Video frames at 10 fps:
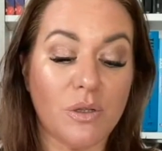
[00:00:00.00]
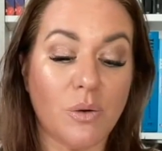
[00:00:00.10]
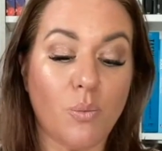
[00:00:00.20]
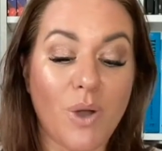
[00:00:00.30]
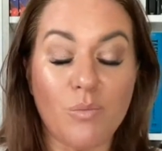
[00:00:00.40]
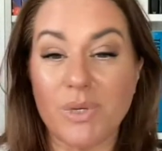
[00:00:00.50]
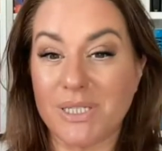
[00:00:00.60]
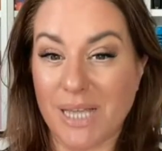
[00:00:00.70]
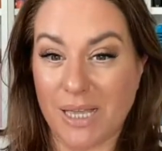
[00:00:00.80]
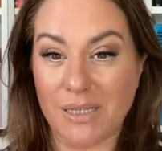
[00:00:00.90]
when we
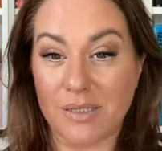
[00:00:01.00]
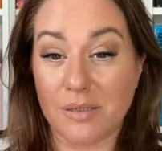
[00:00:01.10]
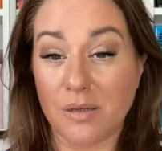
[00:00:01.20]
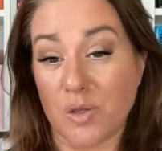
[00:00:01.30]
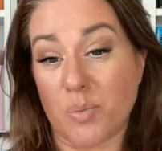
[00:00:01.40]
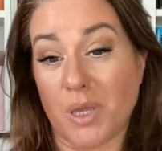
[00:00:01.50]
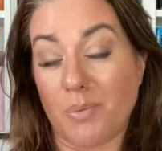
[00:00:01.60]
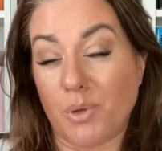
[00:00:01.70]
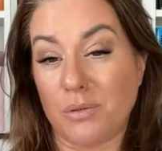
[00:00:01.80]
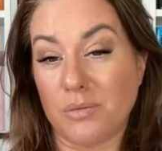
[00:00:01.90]
date other
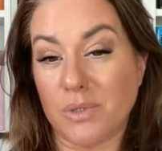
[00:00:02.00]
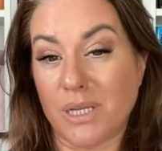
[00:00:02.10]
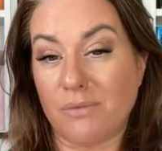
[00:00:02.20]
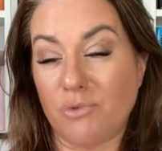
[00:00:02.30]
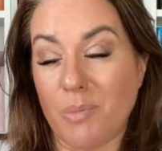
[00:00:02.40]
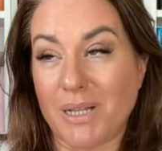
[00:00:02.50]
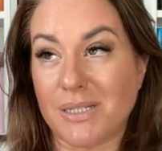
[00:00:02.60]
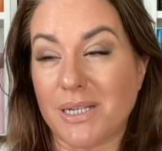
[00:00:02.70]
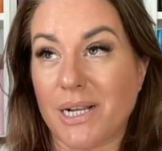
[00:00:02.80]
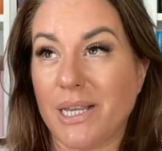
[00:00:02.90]
people
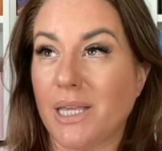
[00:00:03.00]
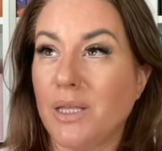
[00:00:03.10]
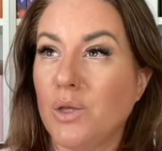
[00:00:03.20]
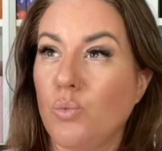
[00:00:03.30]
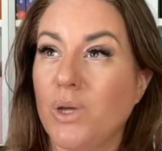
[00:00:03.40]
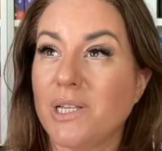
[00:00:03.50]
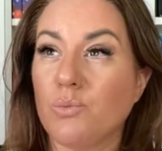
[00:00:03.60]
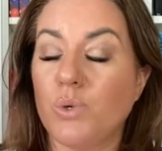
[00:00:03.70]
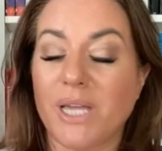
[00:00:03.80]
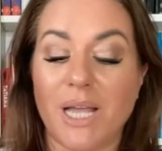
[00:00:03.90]
romantically,
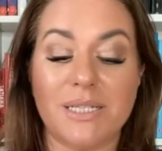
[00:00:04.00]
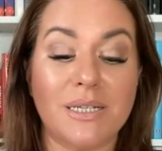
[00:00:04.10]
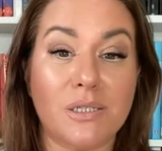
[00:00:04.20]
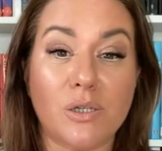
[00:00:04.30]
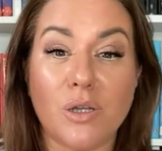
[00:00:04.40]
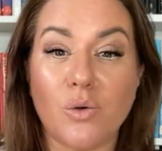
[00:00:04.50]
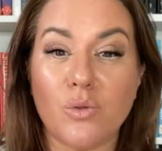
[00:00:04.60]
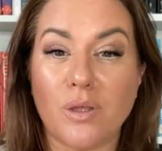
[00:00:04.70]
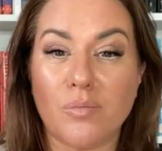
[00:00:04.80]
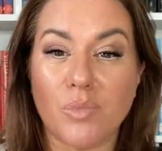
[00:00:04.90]
we're getting to know
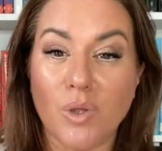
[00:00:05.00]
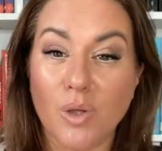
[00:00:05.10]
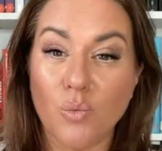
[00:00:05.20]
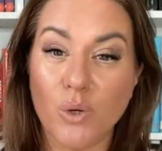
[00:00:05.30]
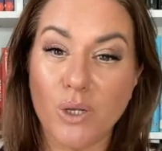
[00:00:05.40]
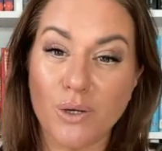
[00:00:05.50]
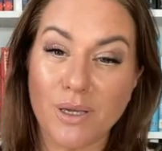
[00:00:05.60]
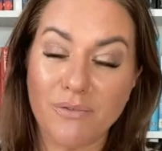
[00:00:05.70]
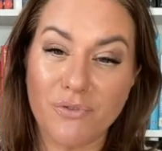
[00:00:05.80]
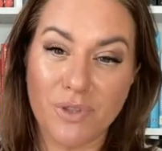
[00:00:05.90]
them. We're
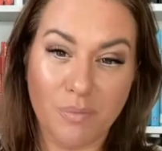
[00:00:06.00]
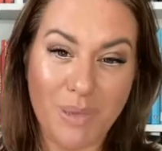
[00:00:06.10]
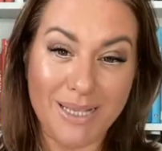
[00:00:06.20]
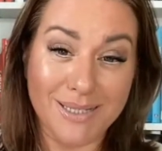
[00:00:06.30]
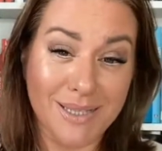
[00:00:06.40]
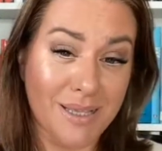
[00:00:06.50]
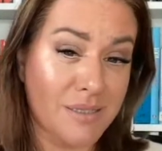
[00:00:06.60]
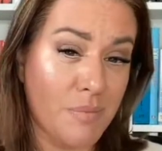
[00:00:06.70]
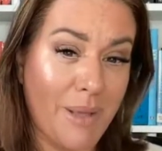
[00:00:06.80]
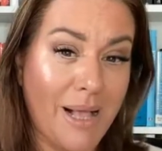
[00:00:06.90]
looking for the best
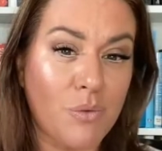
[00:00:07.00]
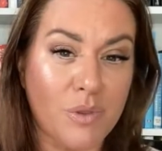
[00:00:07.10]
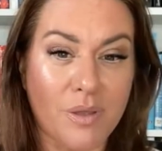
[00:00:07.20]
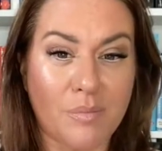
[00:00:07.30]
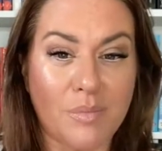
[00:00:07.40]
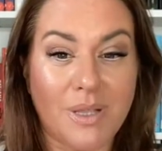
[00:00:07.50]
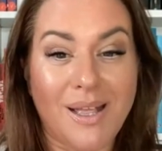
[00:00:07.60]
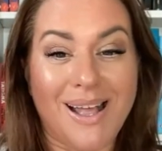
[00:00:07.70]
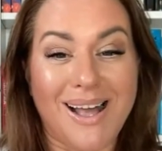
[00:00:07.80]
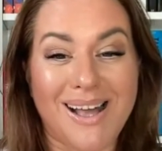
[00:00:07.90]
things about them,
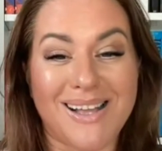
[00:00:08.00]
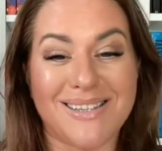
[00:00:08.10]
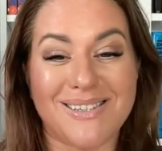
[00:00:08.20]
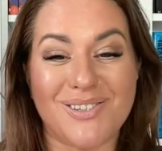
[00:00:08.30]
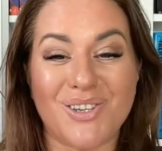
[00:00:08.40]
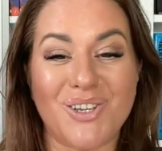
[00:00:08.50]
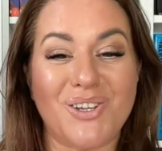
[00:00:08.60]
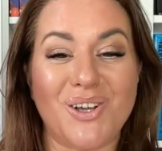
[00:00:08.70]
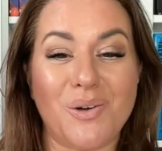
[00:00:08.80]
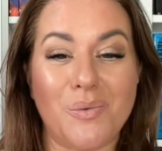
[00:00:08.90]
and
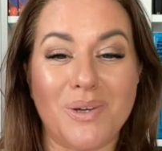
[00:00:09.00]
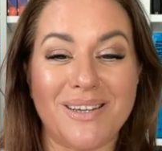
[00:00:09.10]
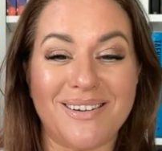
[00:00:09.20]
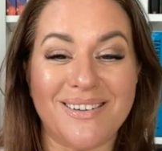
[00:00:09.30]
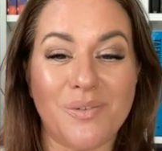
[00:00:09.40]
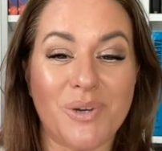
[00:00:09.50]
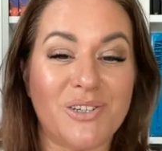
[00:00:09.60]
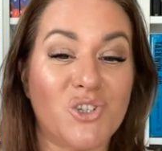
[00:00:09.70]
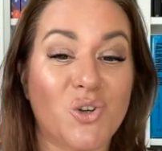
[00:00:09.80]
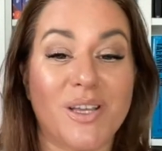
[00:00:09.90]
we're
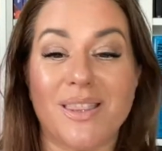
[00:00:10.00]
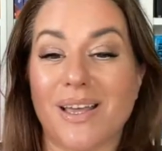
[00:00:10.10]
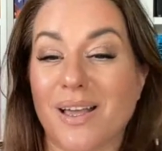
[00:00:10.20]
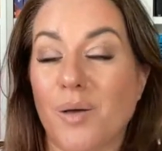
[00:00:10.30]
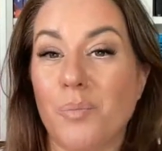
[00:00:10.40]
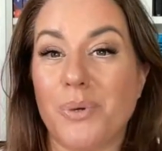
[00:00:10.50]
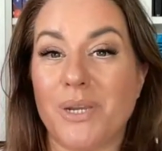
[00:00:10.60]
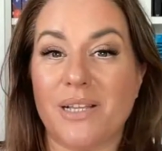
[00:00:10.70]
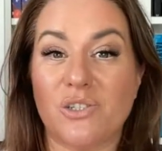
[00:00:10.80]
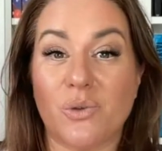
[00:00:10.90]
enjoying their
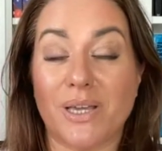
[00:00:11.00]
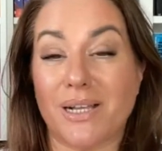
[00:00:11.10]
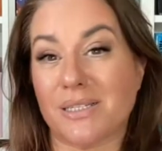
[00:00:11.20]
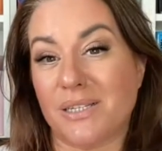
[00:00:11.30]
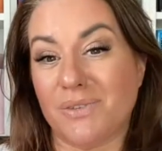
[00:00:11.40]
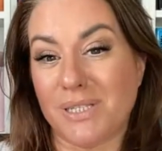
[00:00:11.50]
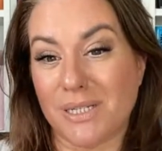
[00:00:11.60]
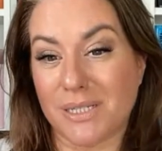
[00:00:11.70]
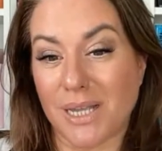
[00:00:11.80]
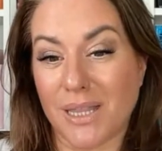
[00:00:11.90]
company and doing
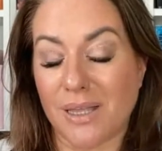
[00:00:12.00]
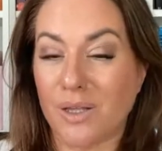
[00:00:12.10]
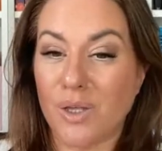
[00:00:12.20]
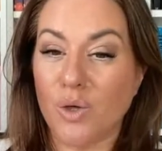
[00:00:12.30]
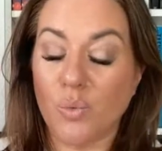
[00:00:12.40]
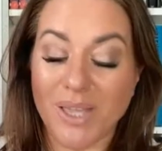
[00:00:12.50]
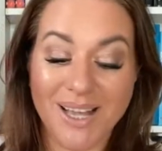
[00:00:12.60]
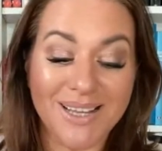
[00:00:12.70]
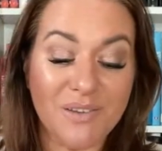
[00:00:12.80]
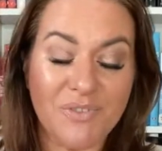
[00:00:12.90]
activities together. We
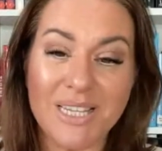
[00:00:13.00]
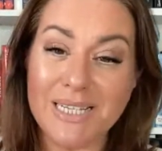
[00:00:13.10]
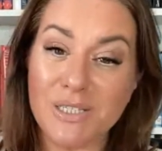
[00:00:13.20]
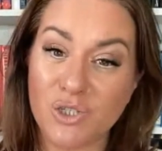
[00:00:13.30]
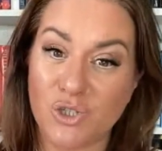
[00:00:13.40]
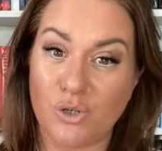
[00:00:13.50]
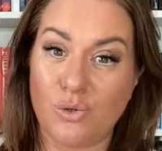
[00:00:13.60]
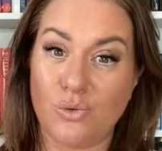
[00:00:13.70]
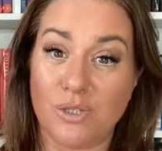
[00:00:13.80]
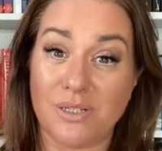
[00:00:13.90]
kind of need to
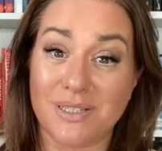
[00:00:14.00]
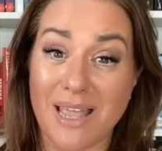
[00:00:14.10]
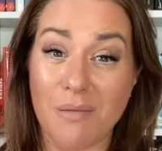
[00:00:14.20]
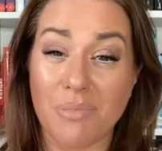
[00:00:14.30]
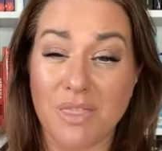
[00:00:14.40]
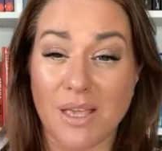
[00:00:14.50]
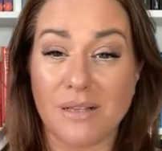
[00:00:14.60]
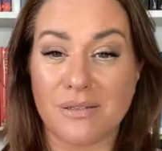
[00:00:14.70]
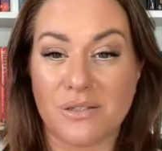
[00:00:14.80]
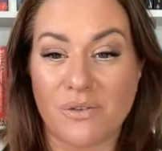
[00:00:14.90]
do the same
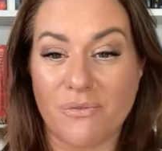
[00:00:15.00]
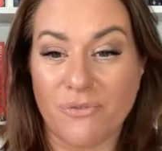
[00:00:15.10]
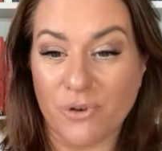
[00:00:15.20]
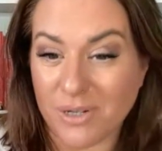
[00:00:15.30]
things for